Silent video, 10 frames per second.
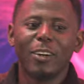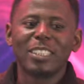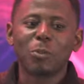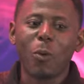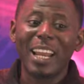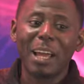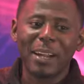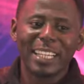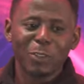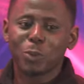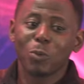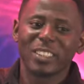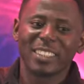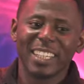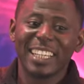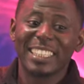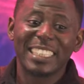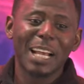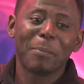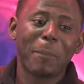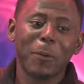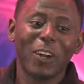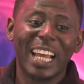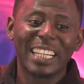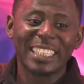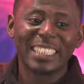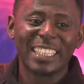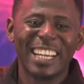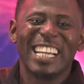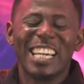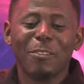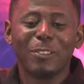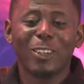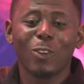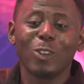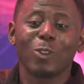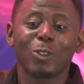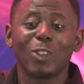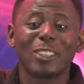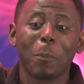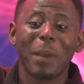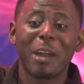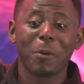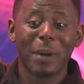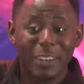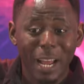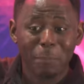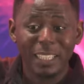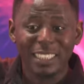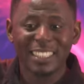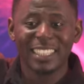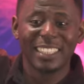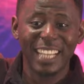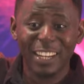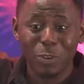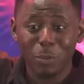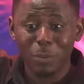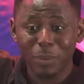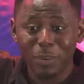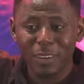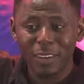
What about those ones? December period like this. If the Lord does not supply from another place, they're in trouble.